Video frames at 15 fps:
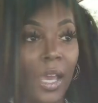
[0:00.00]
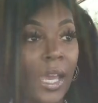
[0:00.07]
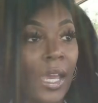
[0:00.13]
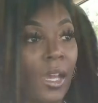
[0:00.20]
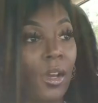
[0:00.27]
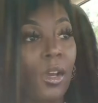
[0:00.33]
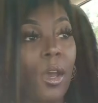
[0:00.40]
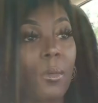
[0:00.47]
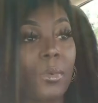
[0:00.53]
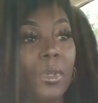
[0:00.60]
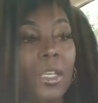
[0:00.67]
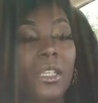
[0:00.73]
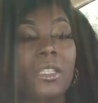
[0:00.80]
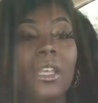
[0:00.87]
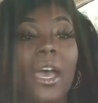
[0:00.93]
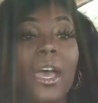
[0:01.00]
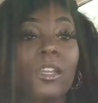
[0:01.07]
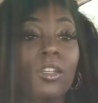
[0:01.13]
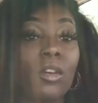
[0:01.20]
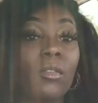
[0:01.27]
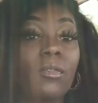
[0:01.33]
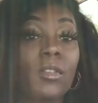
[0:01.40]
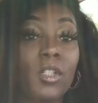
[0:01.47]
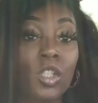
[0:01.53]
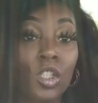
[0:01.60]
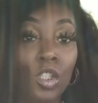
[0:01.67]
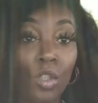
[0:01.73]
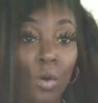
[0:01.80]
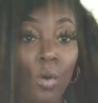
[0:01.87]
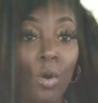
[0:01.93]
hair companies that I know for
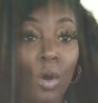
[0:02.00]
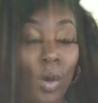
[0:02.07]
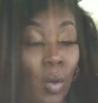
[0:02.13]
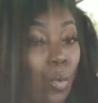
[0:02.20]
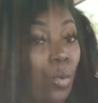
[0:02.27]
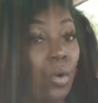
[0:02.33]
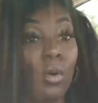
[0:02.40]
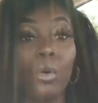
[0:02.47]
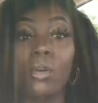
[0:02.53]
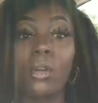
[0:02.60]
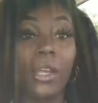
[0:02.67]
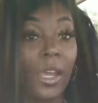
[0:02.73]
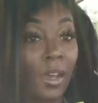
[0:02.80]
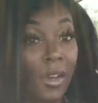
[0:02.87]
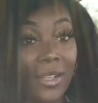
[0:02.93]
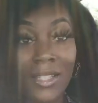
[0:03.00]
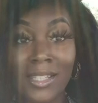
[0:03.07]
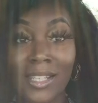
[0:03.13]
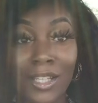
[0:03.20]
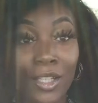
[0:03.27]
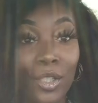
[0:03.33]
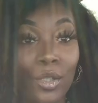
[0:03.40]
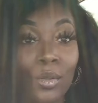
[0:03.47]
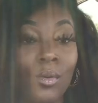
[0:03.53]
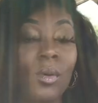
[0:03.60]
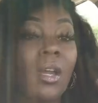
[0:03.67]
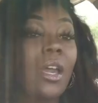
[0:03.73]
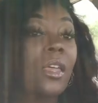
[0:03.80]
sure will guarantee you